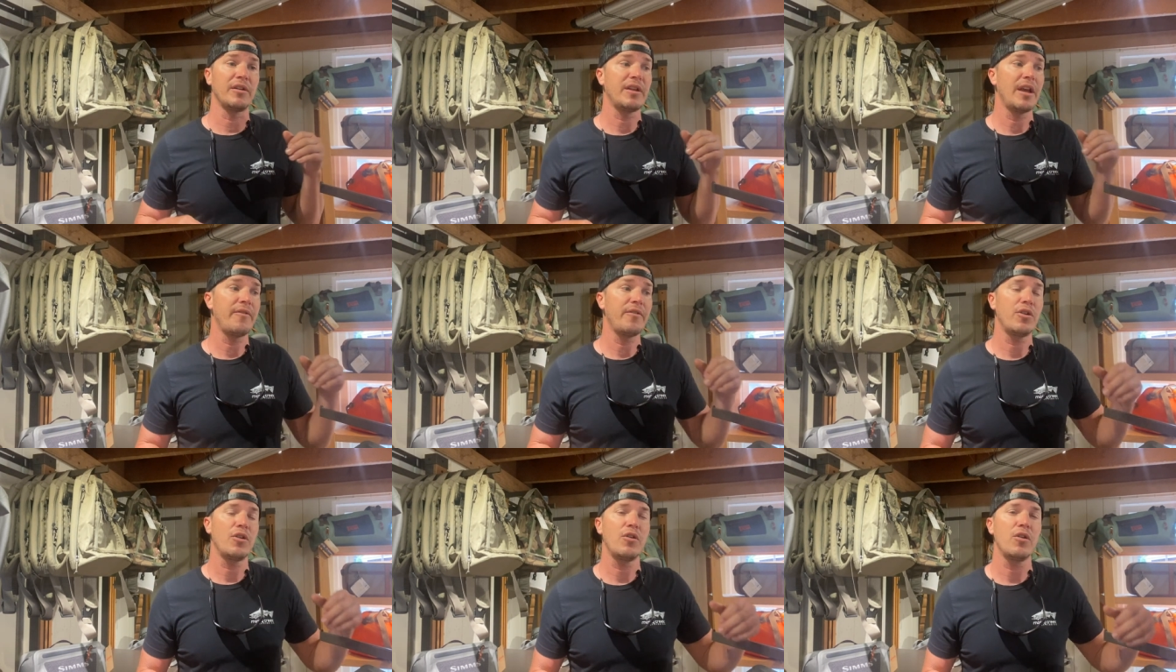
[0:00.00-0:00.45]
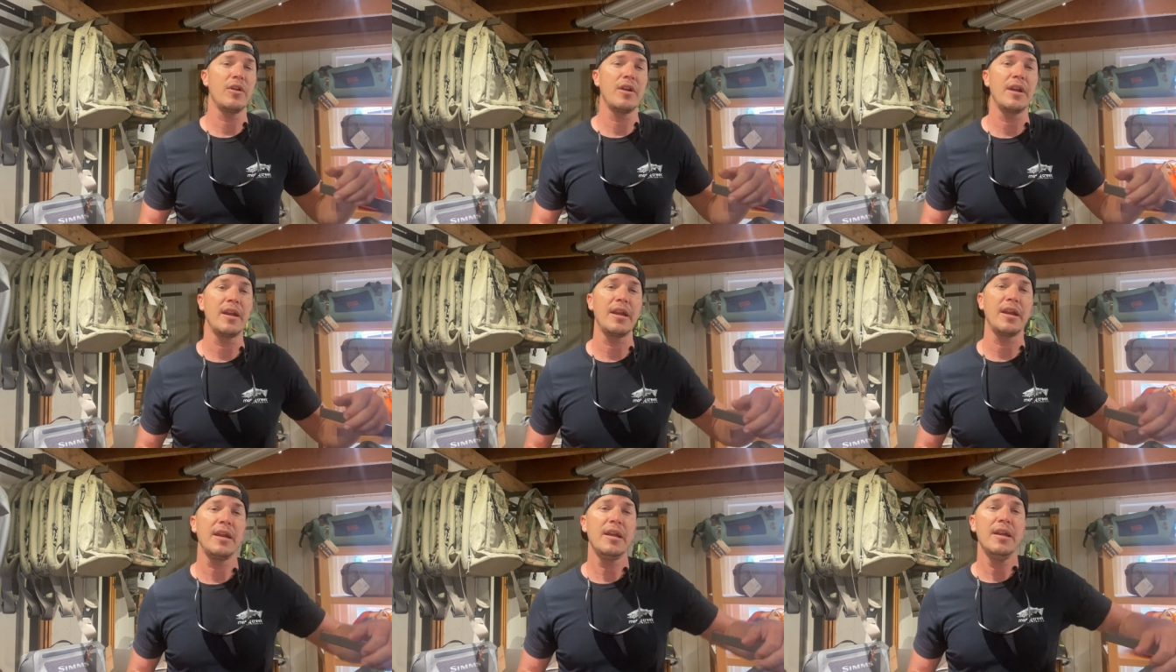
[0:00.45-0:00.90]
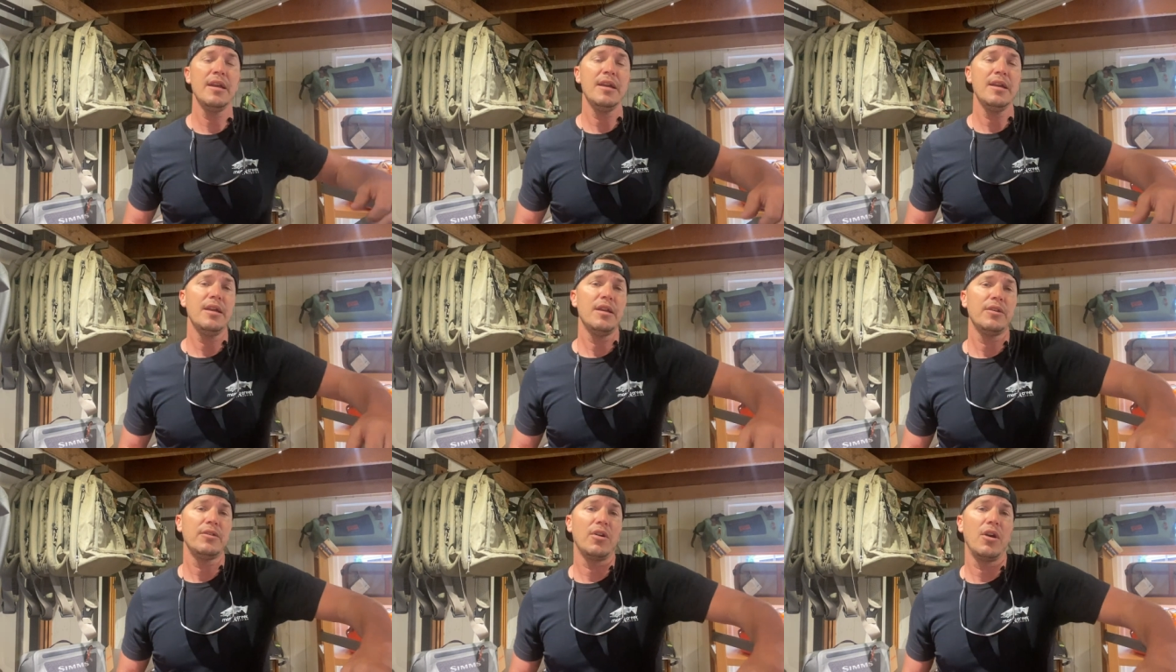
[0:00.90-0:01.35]
Haven't heard any
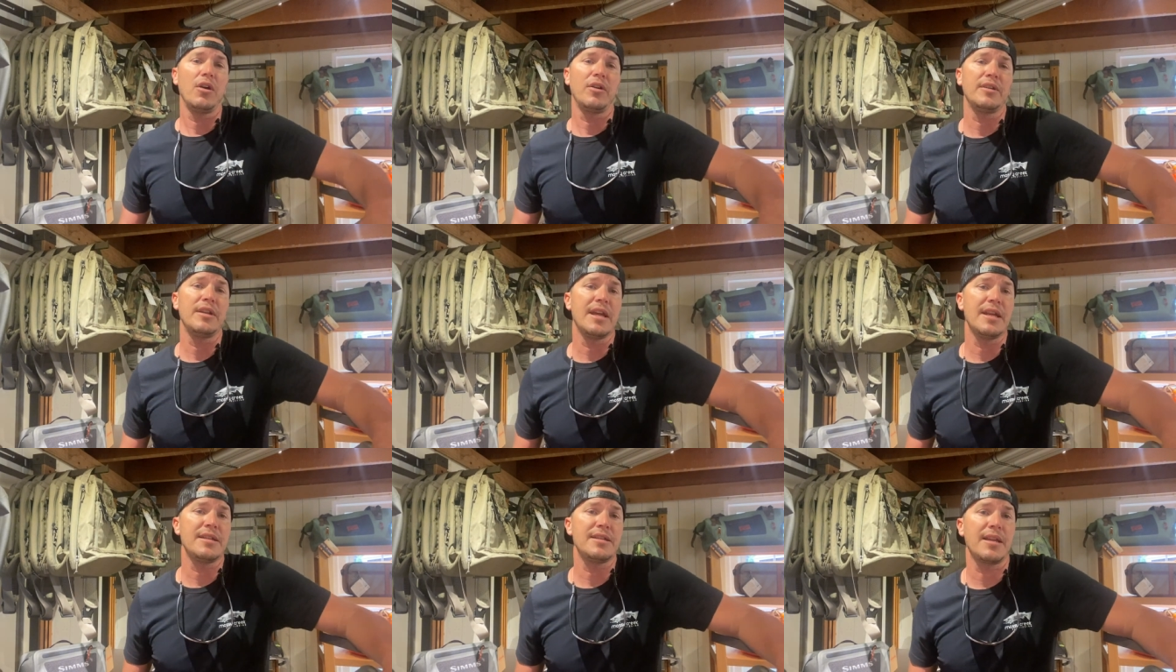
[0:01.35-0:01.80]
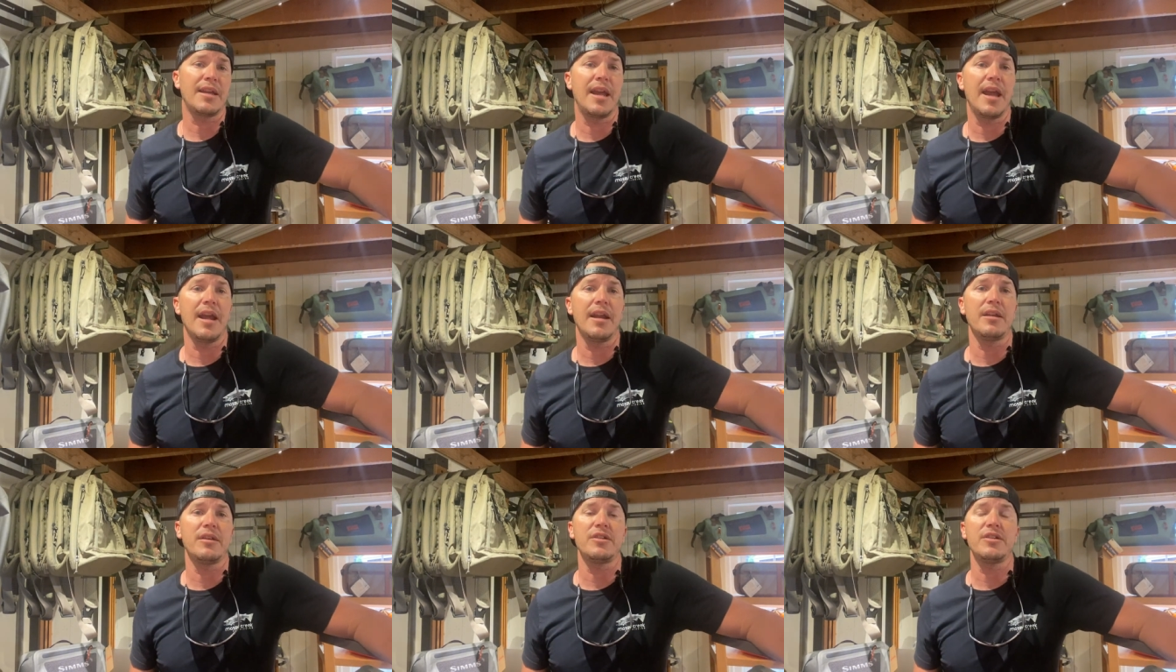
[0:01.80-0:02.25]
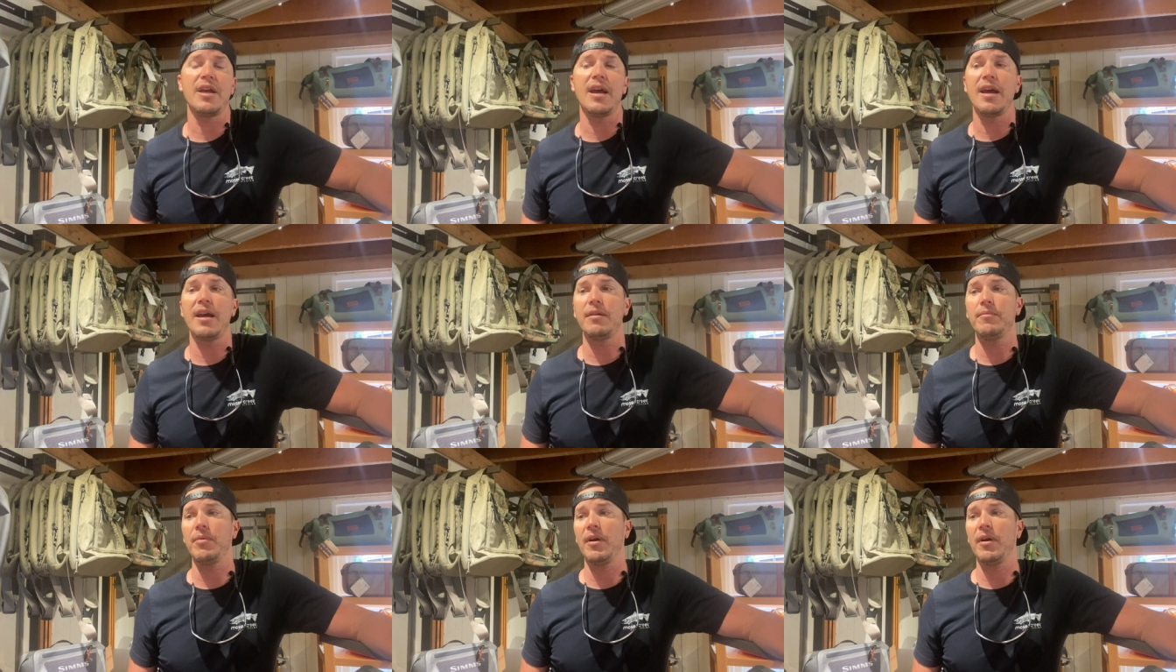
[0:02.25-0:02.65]
dog day cicadas yet,